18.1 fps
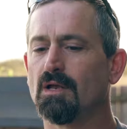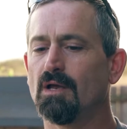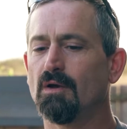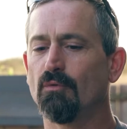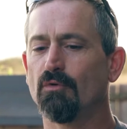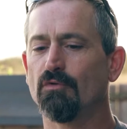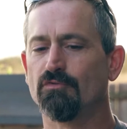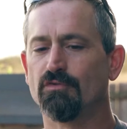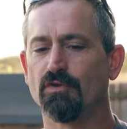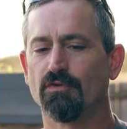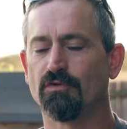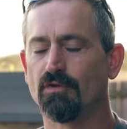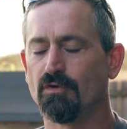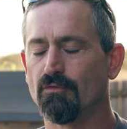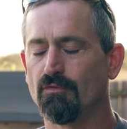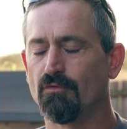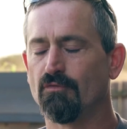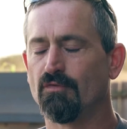It was just
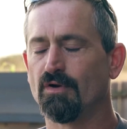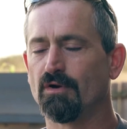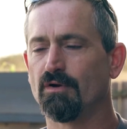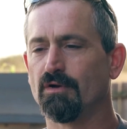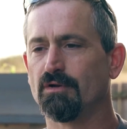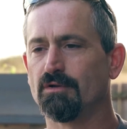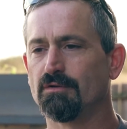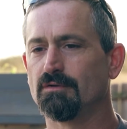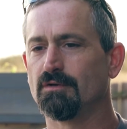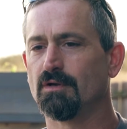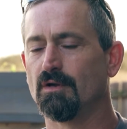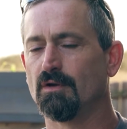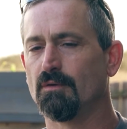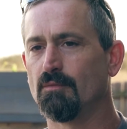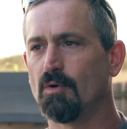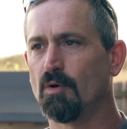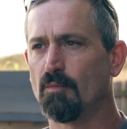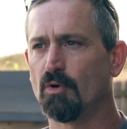a very
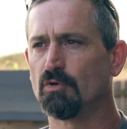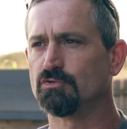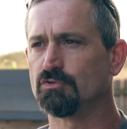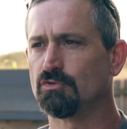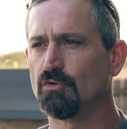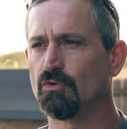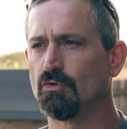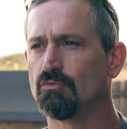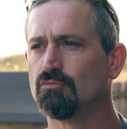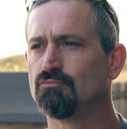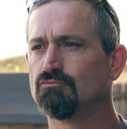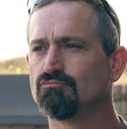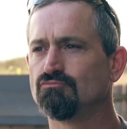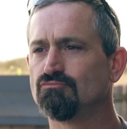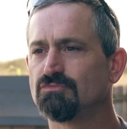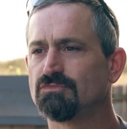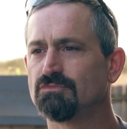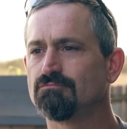emotional
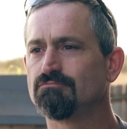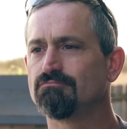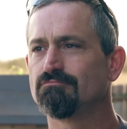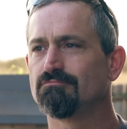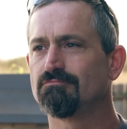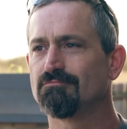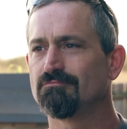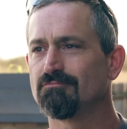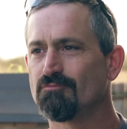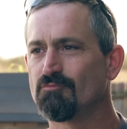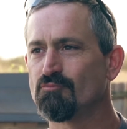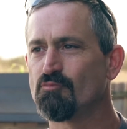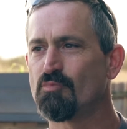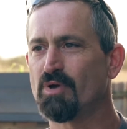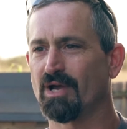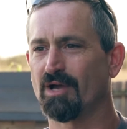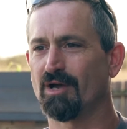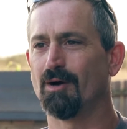
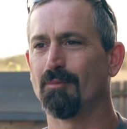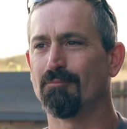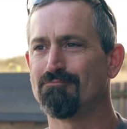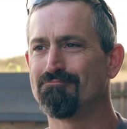pickup.